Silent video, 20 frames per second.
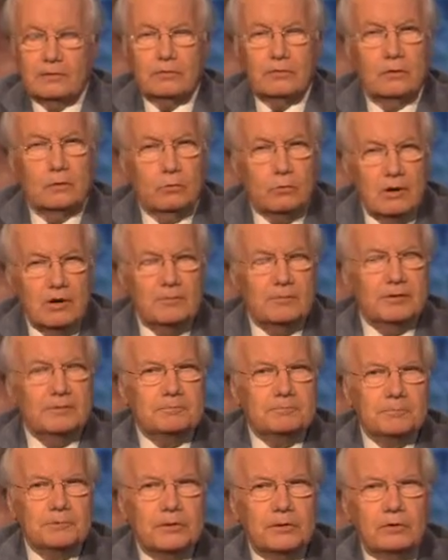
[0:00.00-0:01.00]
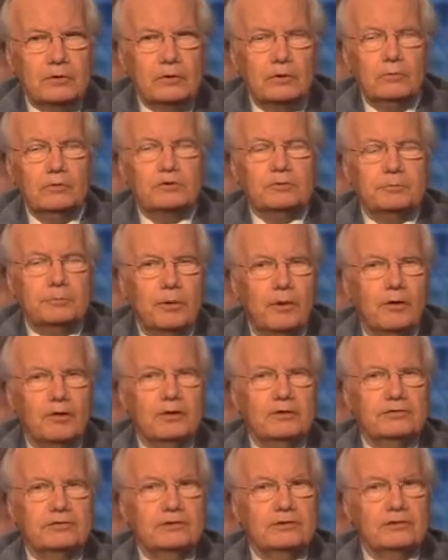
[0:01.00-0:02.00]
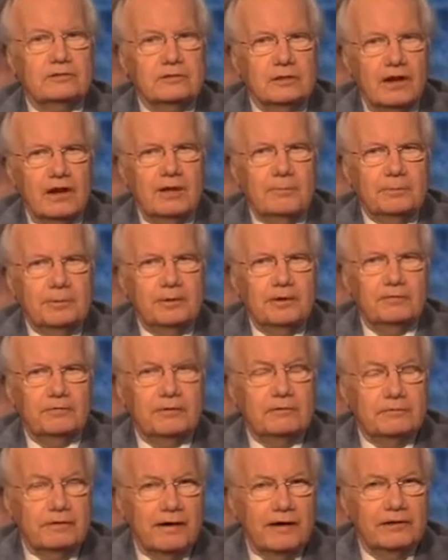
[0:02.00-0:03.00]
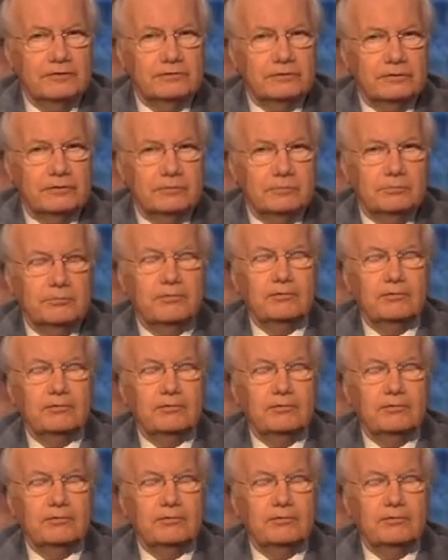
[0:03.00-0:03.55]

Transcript: The woman who was Baucus's top health advisor